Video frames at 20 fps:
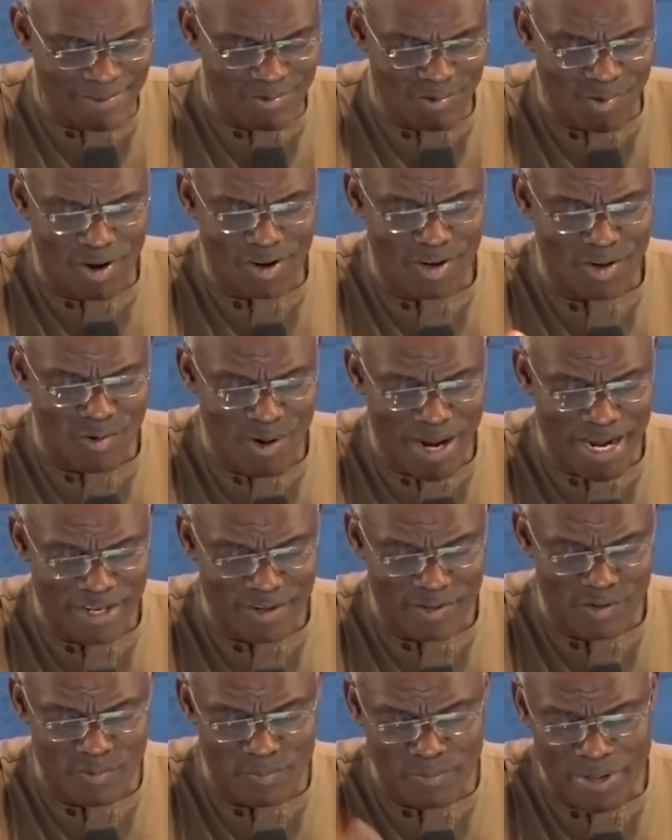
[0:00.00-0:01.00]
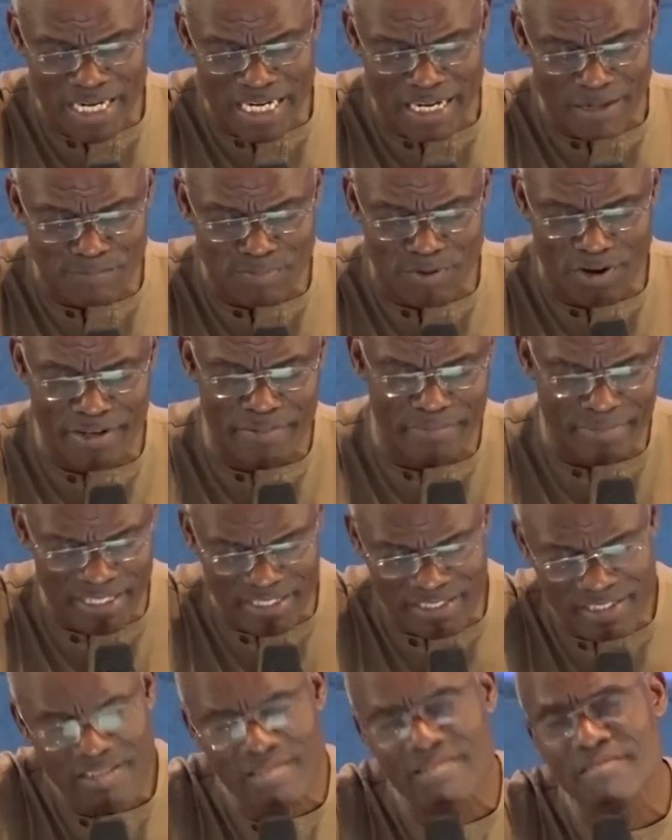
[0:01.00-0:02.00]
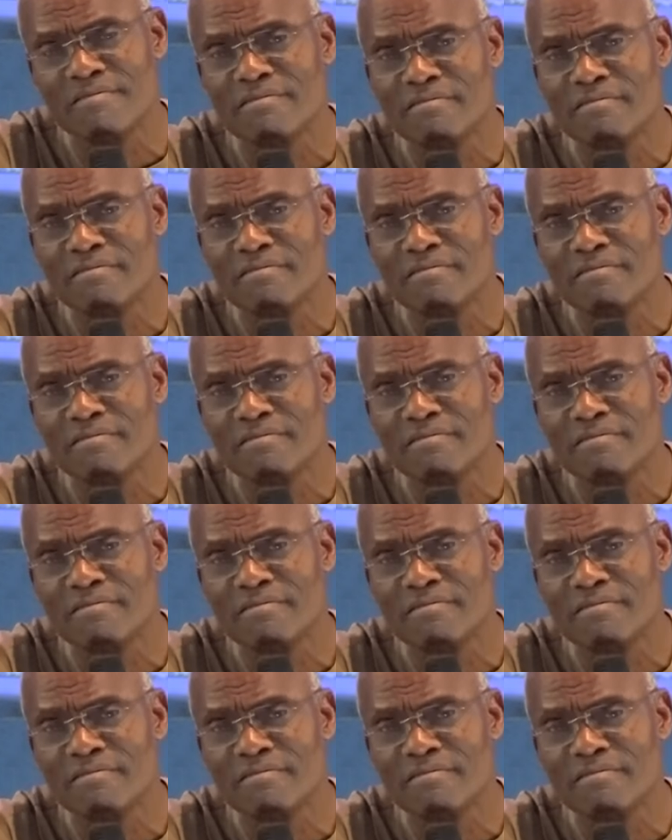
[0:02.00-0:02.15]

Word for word: What do I do? Make appointment.